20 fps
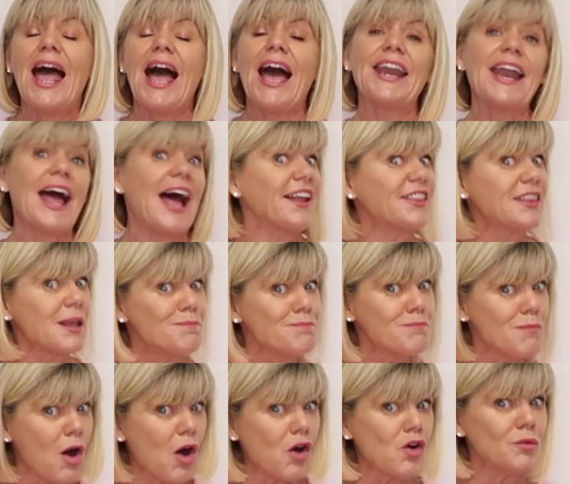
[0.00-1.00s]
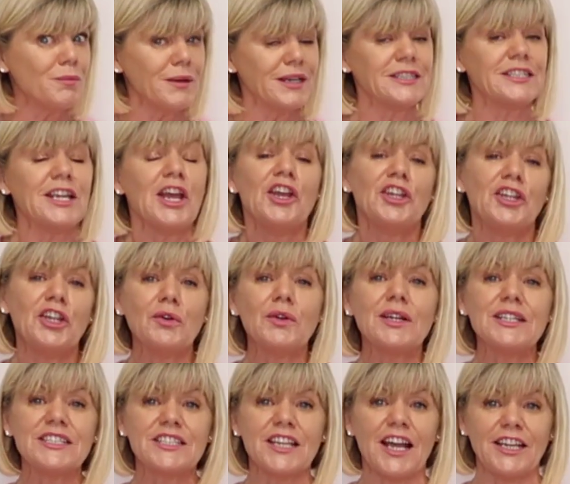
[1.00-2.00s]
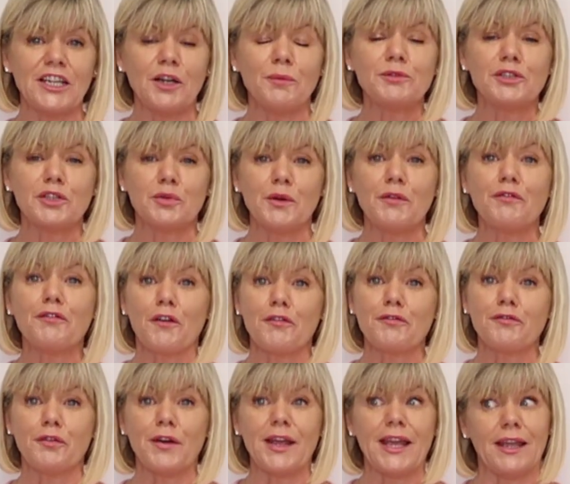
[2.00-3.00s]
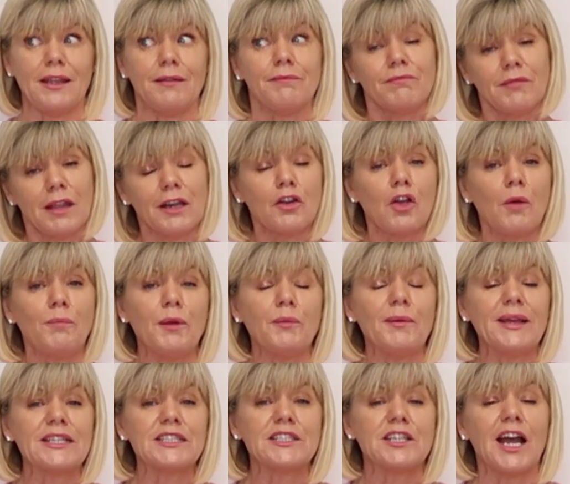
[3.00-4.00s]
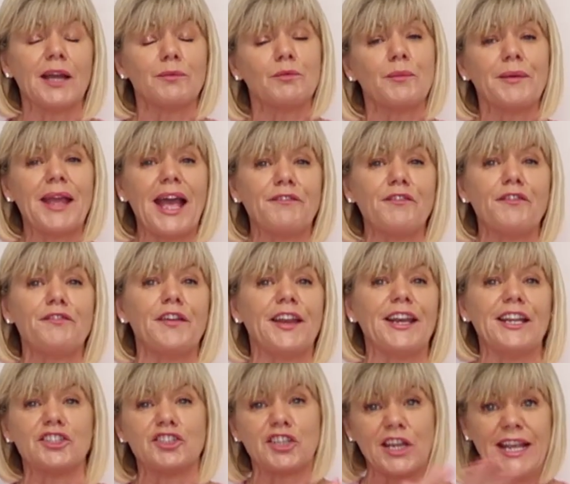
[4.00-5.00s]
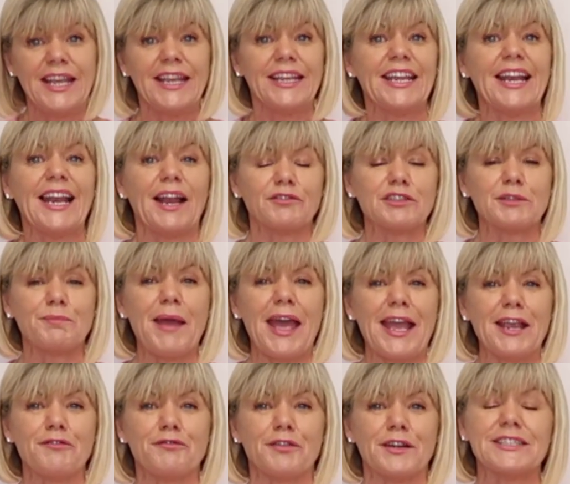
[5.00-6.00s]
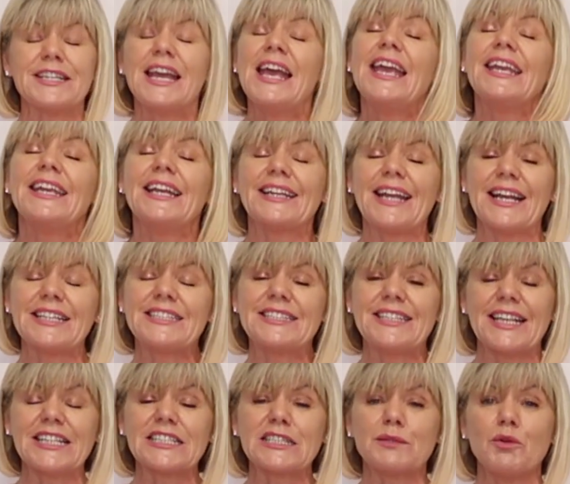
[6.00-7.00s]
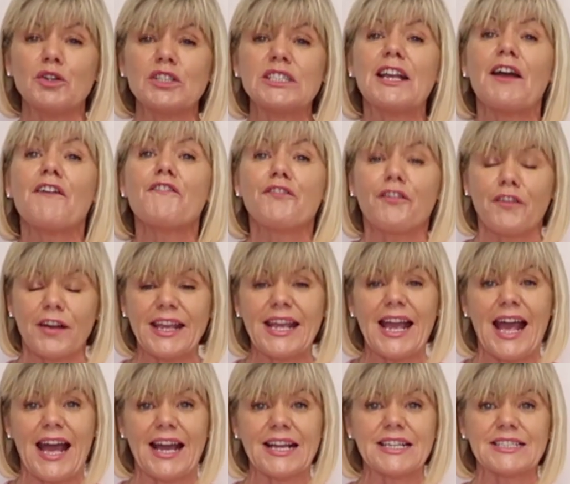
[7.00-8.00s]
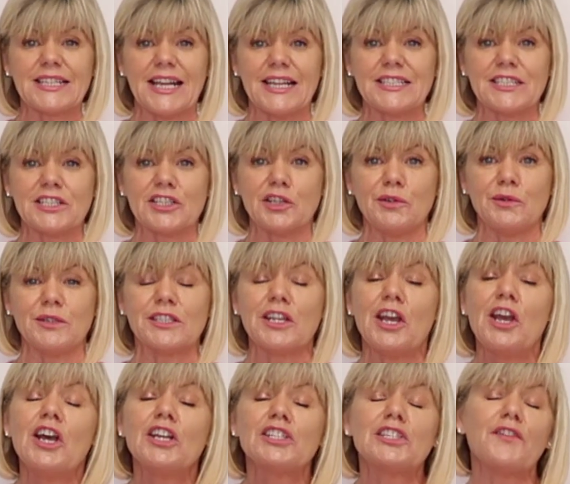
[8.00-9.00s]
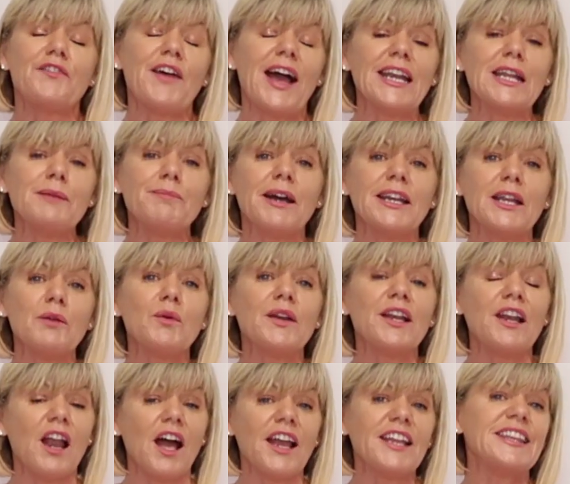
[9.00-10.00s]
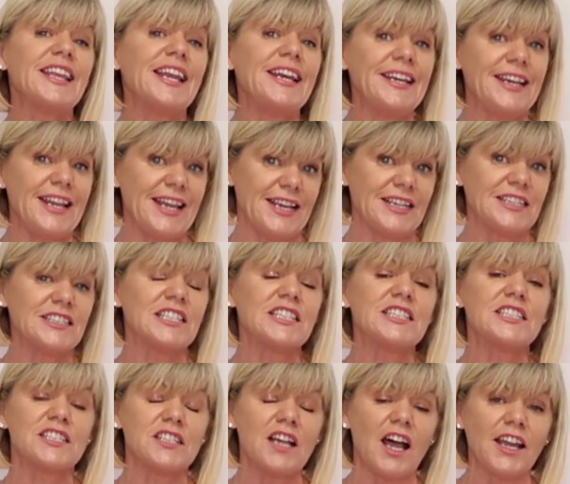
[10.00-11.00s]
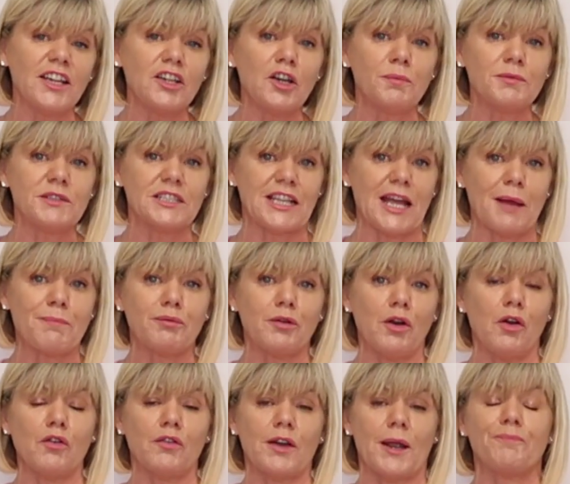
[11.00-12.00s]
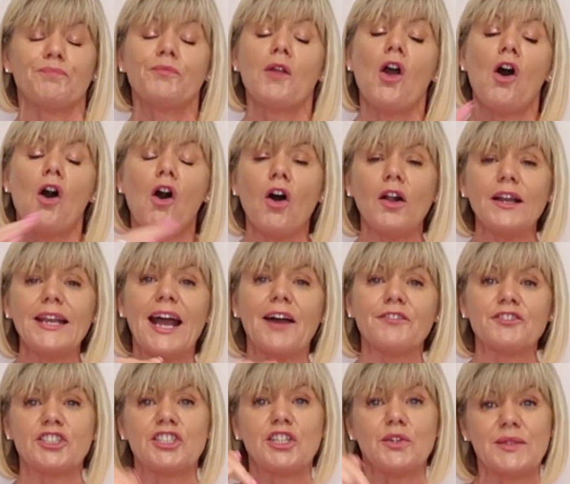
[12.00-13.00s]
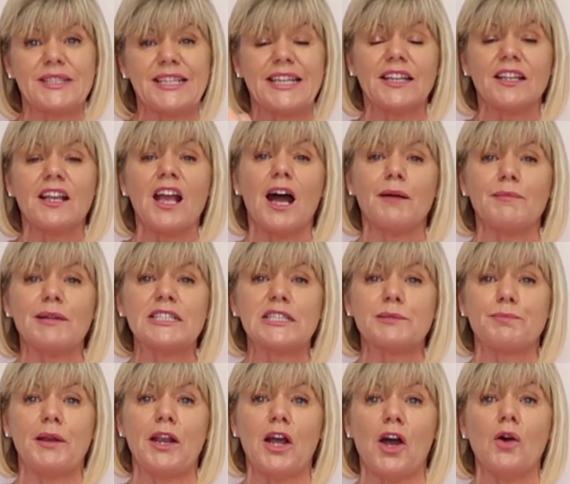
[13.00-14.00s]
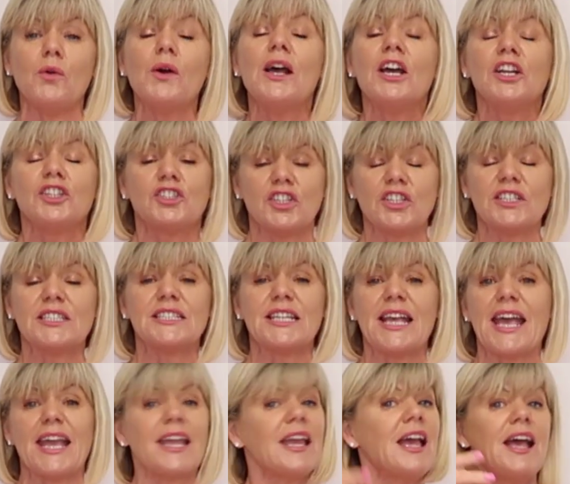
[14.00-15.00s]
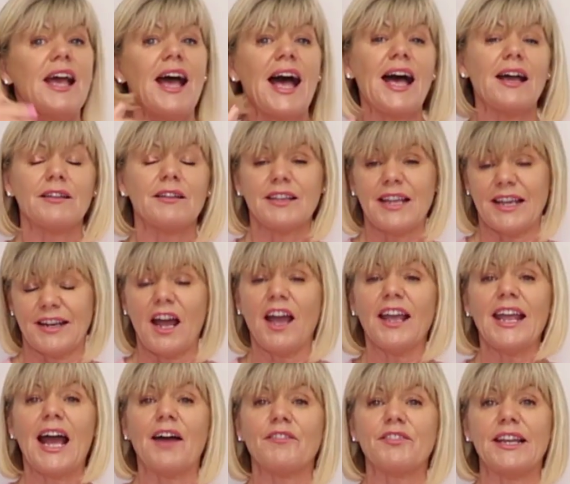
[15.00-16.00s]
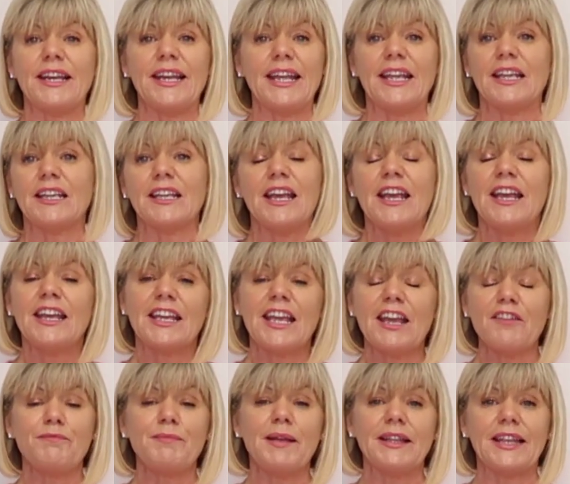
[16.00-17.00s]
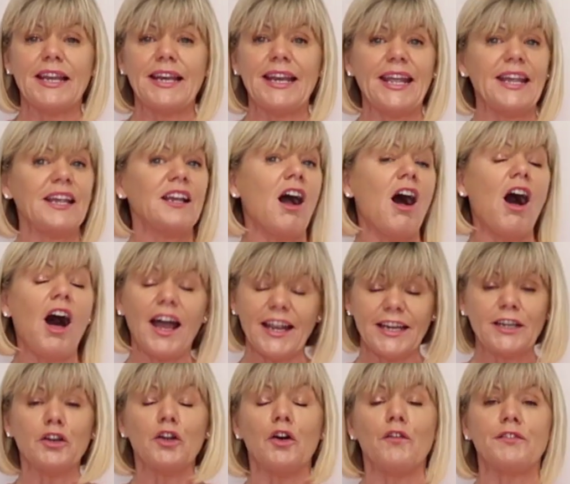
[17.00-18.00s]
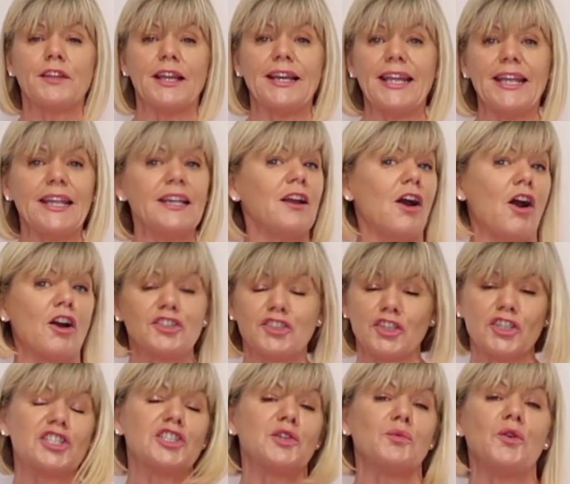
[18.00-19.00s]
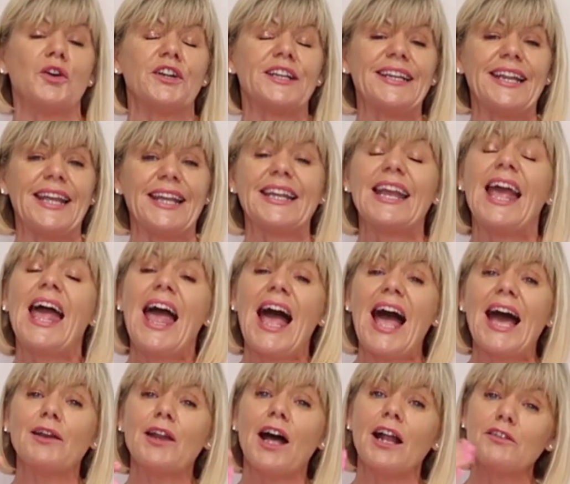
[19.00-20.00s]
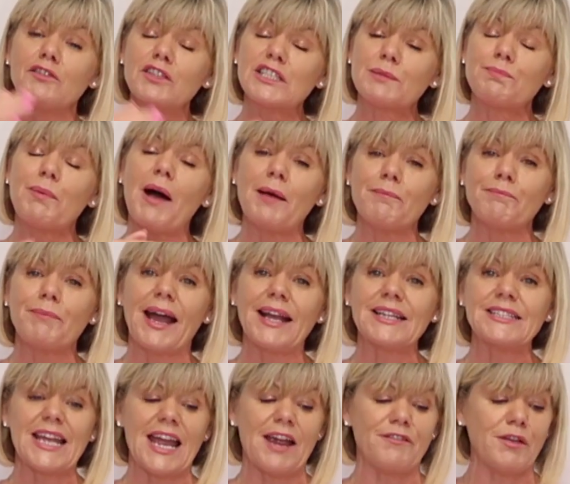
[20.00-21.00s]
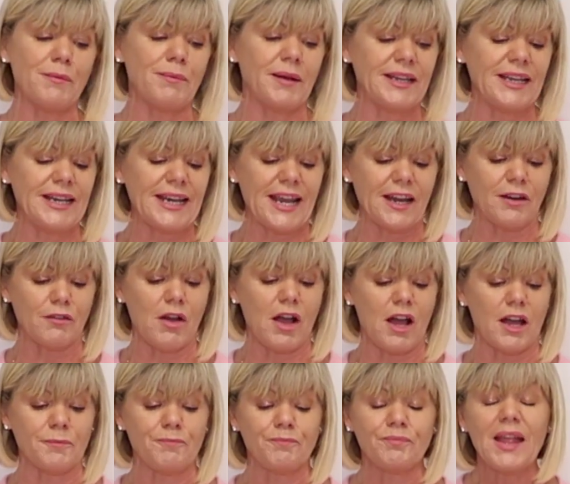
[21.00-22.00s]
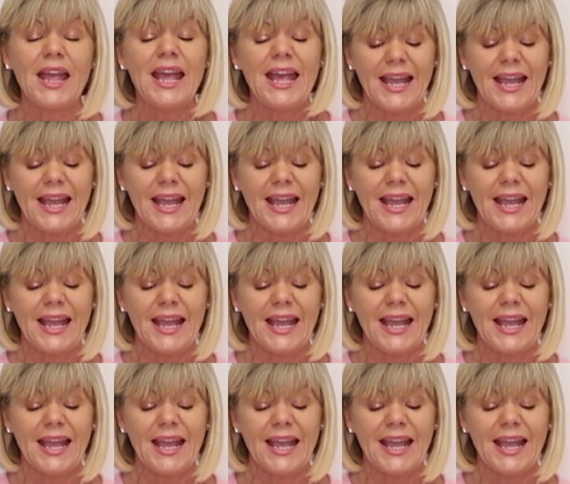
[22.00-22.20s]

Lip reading: And at the moment, you can sign up to it for free. In a couple of weeks' time, when we have it finished, you'll have to pay for it. You'll get 6 months free access to it. So if anybody would like the link to sign up to that program, all you have to do is in the comments below, just say, can I have the link? Give me the link, I'd love the link, or just the word link, and I'll respond back to everybody later on.